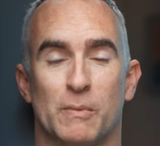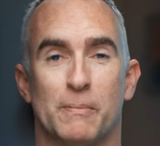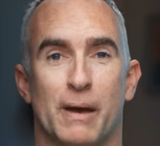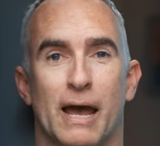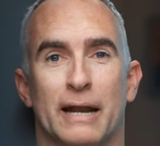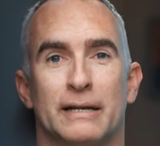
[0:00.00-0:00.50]
be
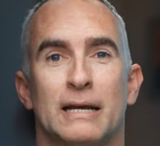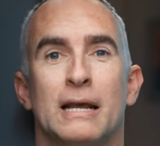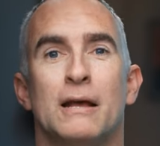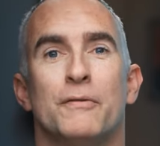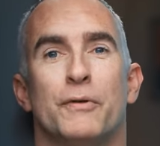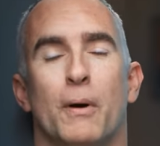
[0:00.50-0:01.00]
bad.
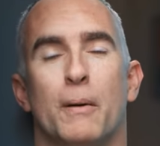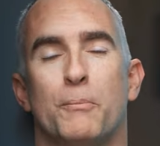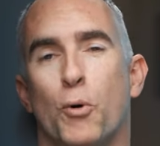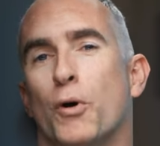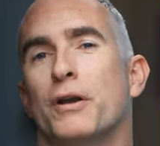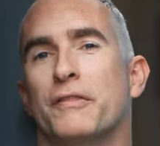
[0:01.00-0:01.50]
The
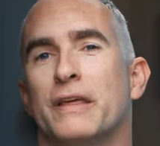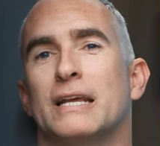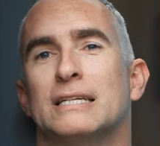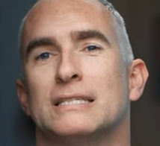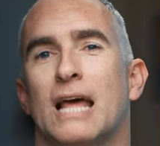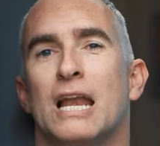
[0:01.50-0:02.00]
important
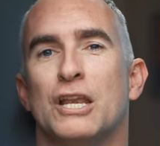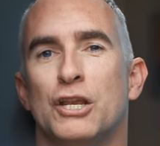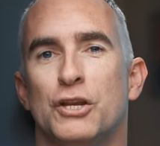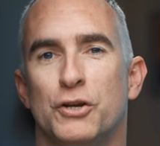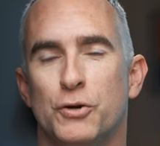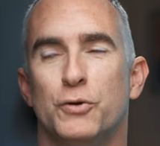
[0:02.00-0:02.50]
thing is that
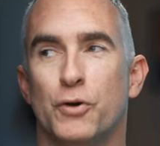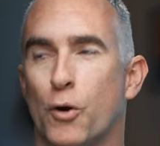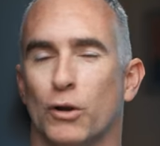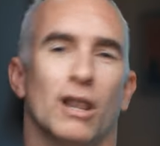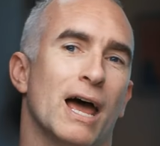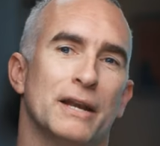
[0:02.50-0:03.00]
you
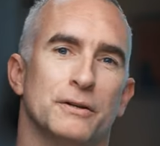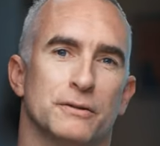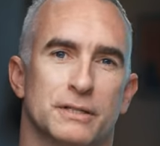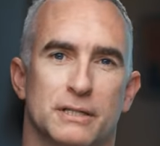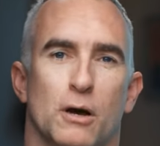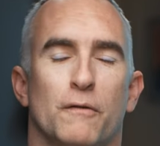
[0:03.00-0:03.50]
don't lie to
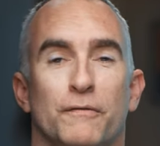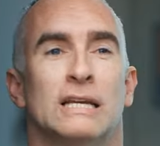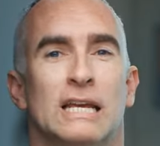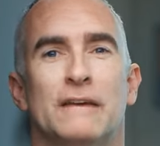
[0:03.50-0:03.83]
yourself.